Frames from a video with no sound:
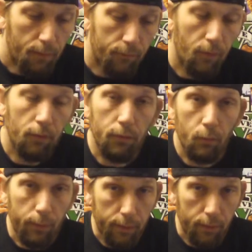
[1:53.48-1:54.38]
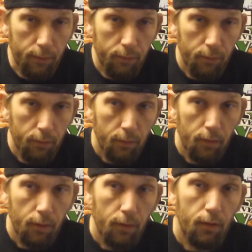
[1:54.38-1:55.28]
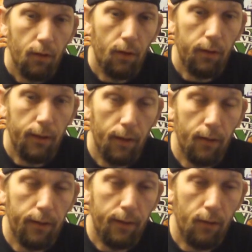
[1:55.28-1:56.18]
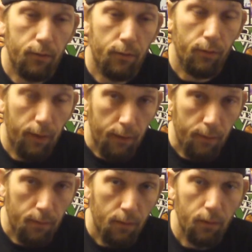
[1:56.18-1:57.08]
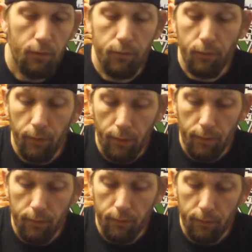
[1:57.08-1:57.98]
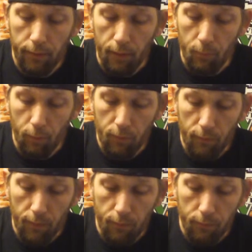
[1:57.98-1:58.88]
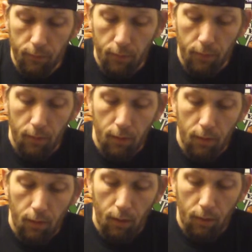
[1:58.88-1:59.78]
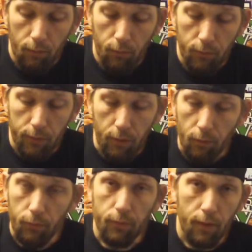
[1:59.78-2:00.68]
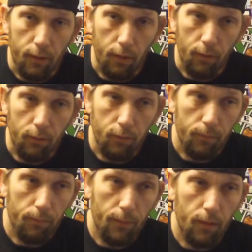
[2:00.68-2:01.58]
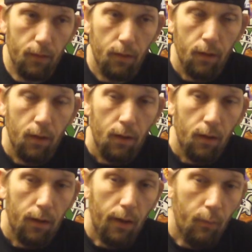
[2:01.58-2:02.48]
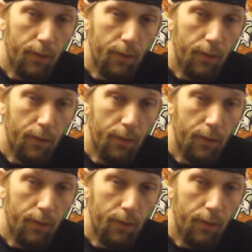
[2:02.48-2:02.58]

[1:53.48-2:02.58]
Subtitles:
The following weekend, he had a yard sale again, still had the Game Boy Advance for sale for $10. I